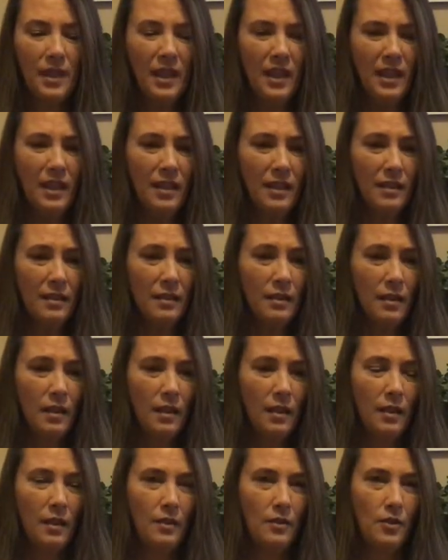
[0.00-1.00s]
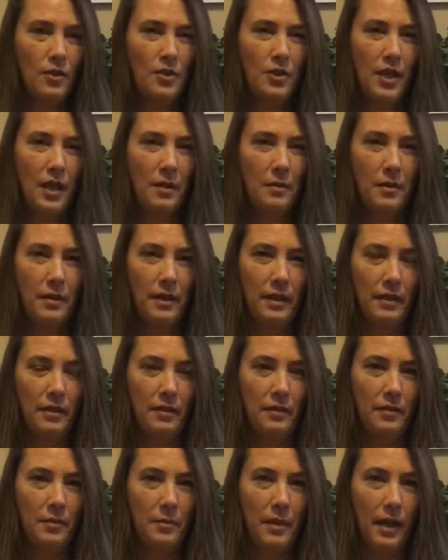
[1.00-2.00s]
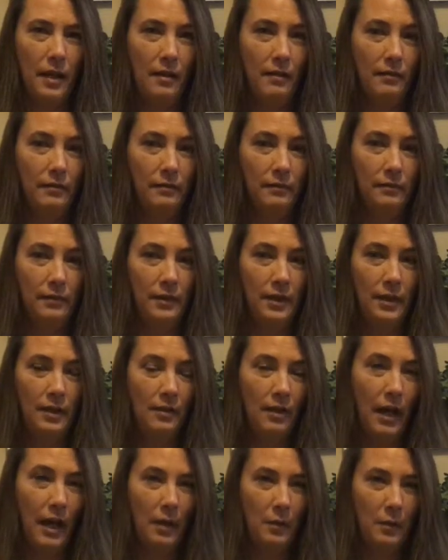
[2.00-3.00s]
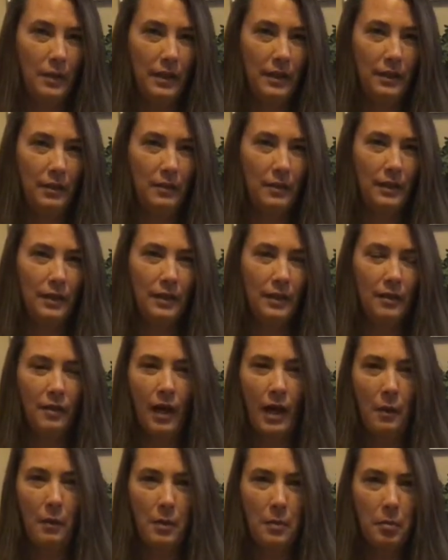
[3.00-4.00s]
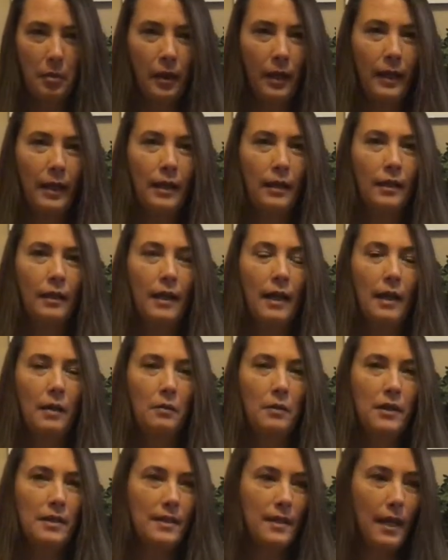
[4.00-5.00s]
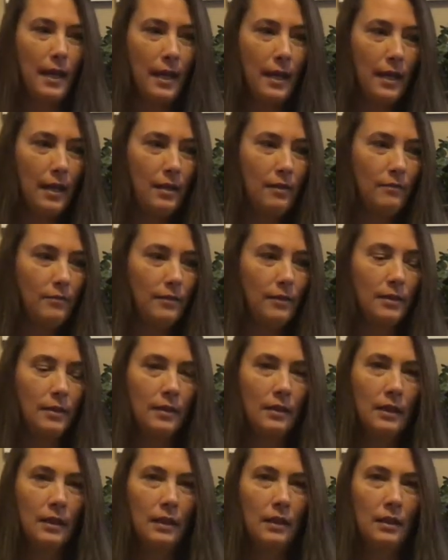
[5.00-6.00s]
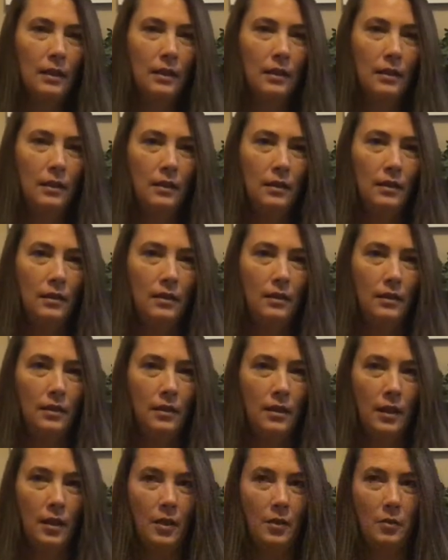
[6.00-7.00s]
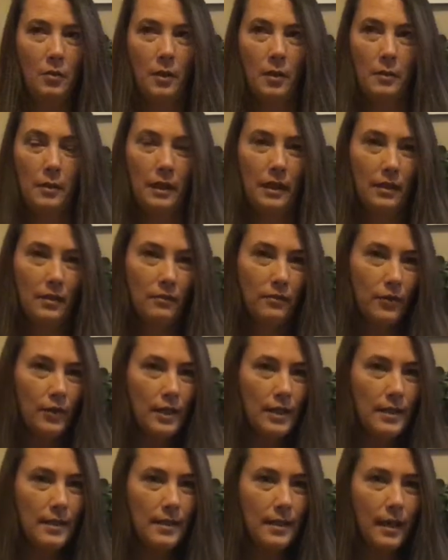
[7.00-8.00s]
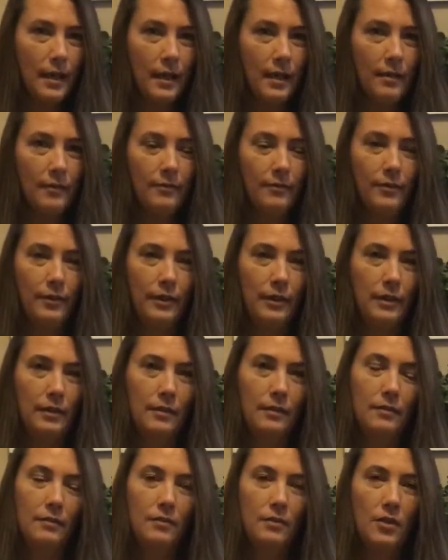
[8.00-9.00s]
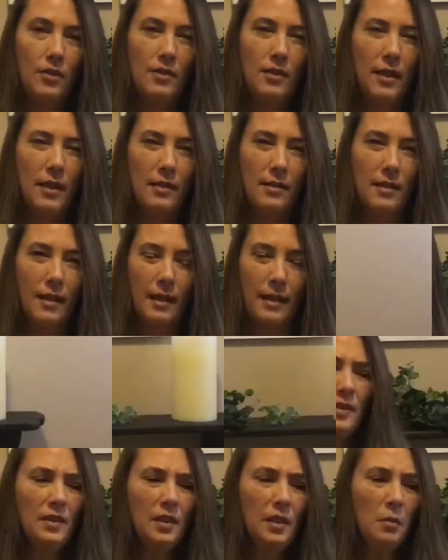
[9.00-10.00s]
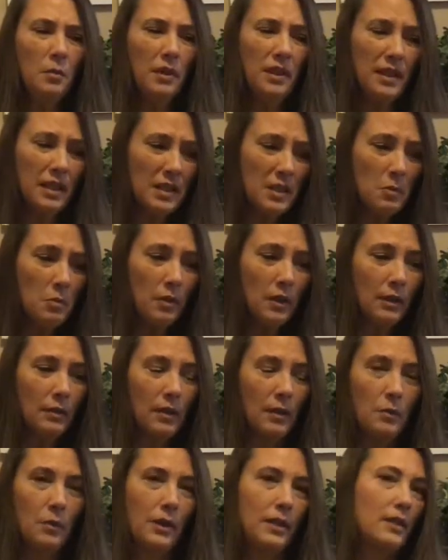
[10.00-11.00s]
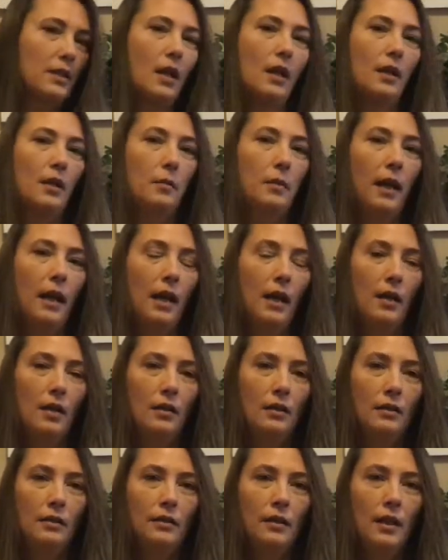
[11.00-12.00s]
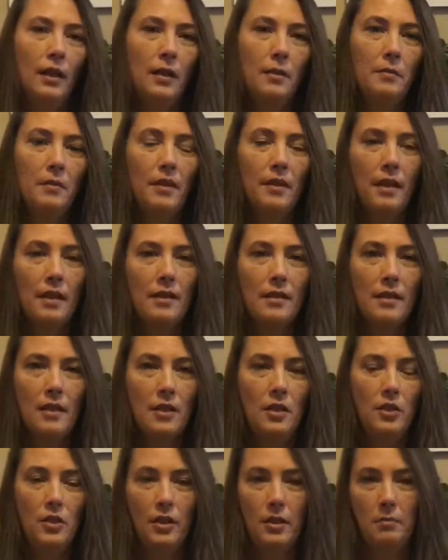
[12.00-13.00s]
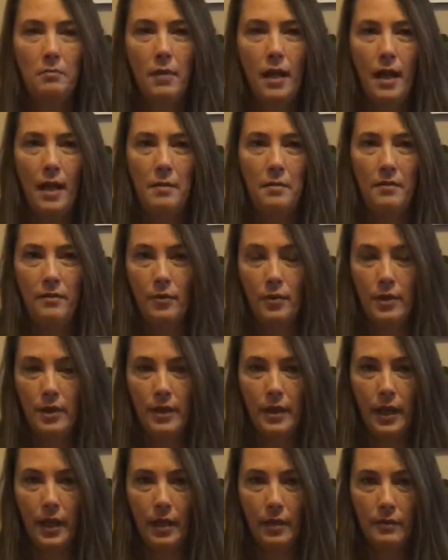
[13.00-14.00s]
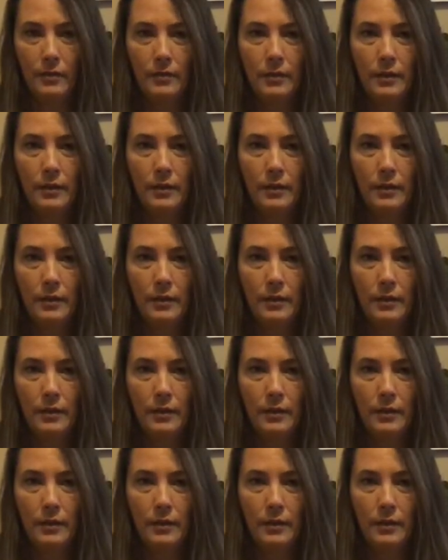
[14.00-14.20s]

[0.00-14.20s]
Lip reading: and just share with you about, how we do it, how we plan, how we save, and, where we get the free stuff and just things like that. But this one I want to talk about the things that you can buy before you go.